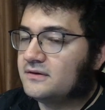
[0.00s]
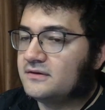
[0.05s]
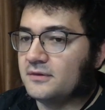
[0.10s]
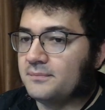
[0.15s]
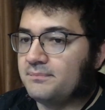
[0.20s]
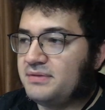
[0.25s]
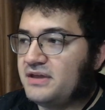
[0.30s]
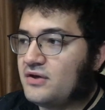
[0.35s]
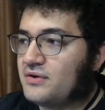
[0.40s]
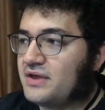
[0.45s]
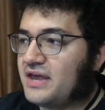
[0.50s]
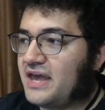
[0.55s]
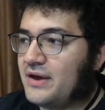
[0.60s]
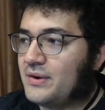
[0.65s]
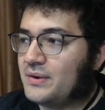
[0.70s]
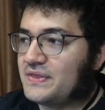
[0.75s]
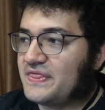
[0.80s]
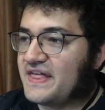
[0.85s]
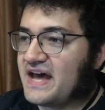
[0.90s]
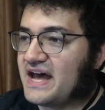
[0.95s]
Be okay
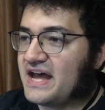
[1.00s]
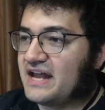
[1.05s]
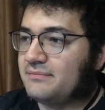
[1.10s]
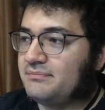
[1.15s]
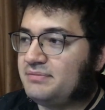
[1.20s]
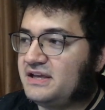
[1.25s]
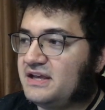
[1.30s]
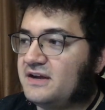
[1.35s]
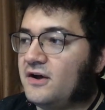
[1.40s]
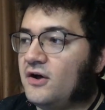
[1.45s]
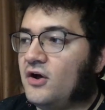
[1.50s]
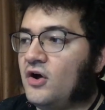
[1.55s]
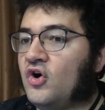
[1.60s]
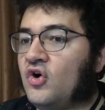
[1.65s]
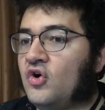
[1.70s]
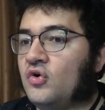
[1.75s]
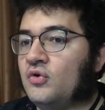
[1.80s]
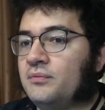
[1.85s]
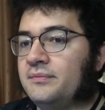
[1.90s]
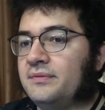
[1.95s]
with that. Be at
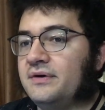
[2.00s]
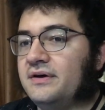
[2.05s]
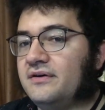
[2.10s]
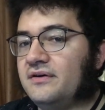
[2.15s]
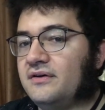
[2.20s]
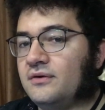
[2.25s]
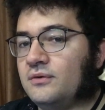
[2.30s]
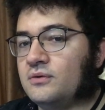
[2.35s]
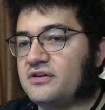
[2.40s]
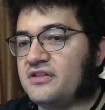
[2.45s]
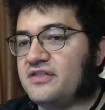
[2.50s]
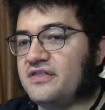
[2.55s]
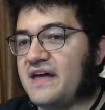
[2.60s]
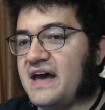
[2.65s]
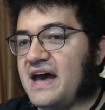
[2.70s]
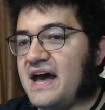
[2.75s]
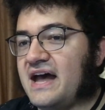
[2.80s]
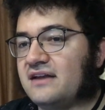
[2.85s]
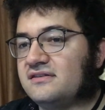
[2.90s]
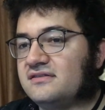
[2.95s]
home with
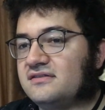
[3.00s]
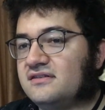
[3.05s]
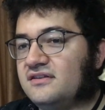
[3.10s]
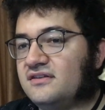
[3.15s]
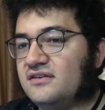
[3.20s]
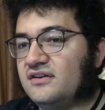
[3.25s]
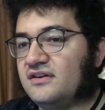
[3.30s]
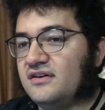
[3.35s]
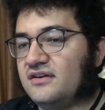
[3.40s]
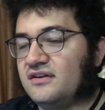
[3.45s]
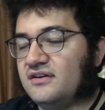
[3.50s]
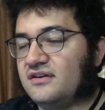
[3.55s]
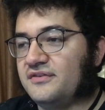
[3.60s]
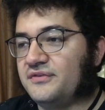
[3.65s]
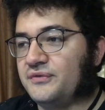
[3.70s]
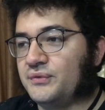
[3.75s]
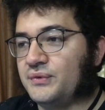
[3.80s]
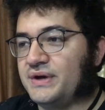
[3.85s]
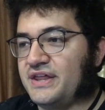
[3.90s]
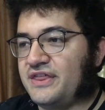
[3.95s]
that,
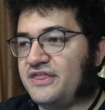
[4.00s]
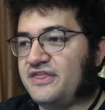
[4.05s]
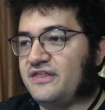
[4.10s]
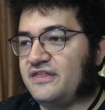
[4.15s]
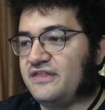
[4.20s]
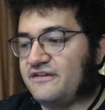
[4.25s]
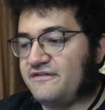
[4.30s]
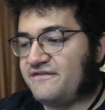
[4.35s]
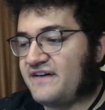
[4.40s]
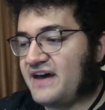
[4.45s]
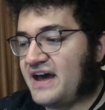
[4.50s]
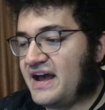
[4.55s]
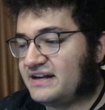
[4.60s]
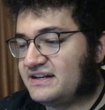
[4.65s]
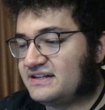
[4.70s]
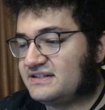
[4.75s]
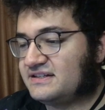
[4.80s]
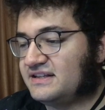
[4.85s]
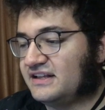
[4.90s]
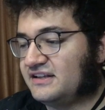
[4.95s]
with the
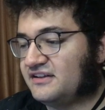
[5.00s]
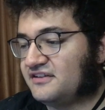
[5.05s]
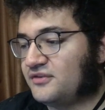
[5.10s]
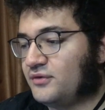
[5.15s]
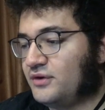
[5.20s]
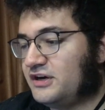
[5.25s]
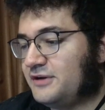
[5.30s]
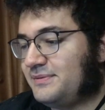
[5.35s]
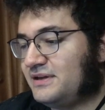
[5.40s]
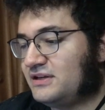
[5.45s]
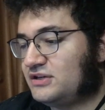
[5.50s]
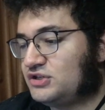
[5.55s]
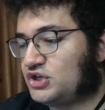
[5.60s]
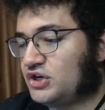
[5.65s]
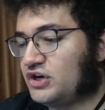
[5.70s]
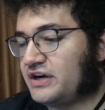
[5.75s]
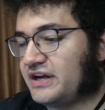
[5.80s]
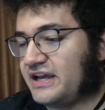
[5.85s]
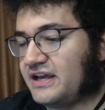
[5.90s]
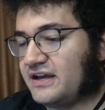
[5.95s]
fact that there's going to be a
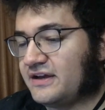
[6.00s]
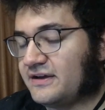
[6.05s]
journey.